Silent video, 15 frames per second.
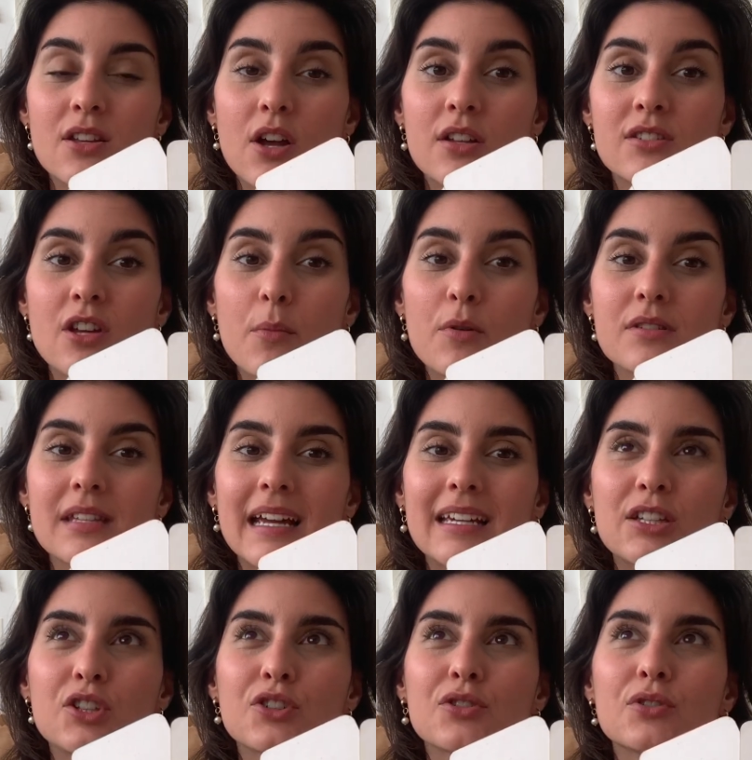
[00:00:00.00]
It's almost
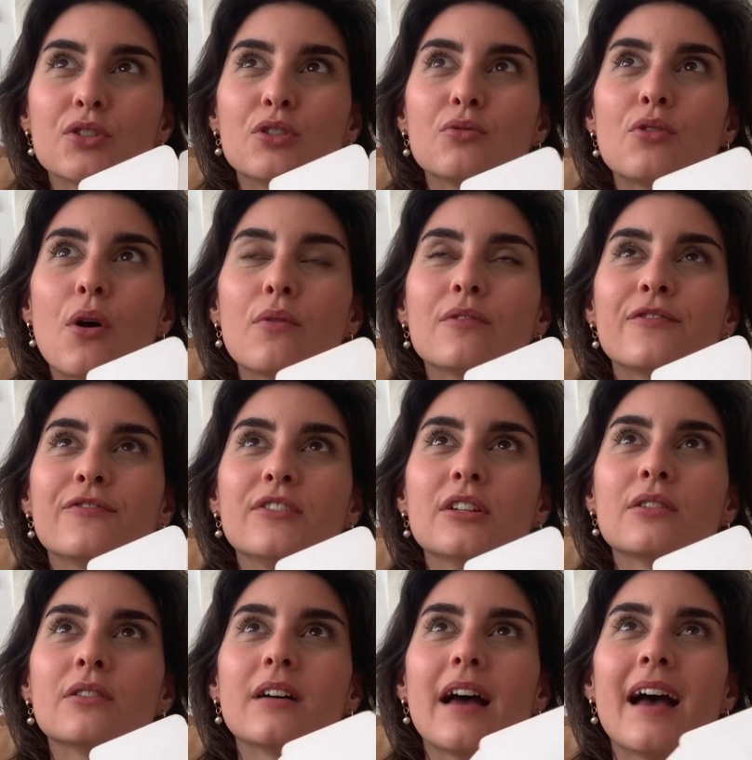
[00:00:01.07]
like you don't
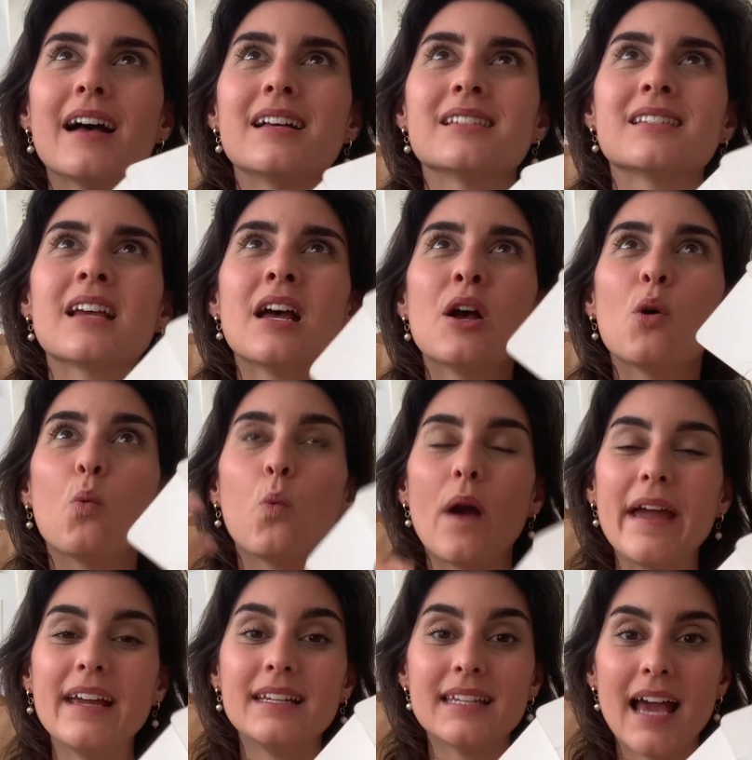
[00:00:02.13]
feel as
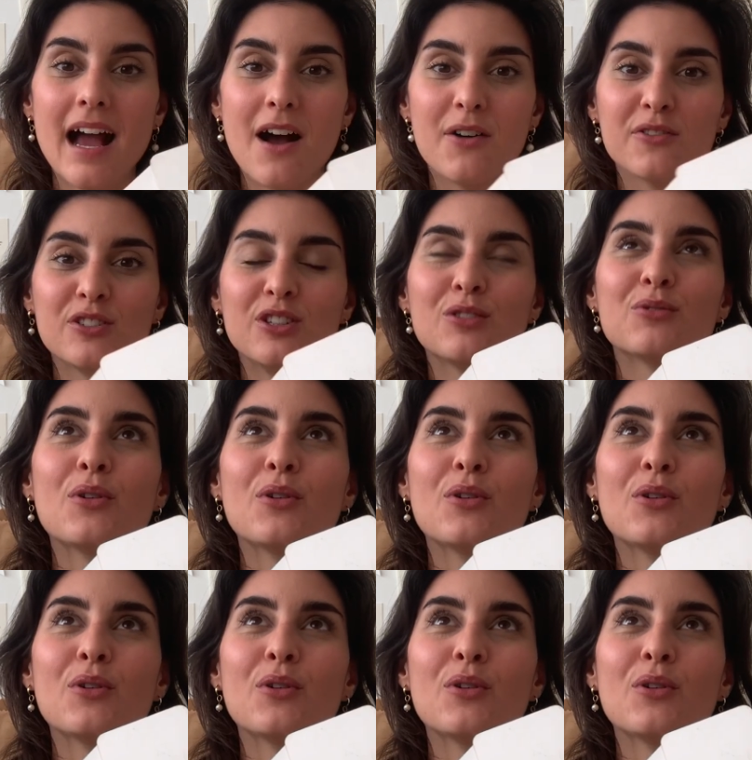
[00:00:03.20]
weighed down, you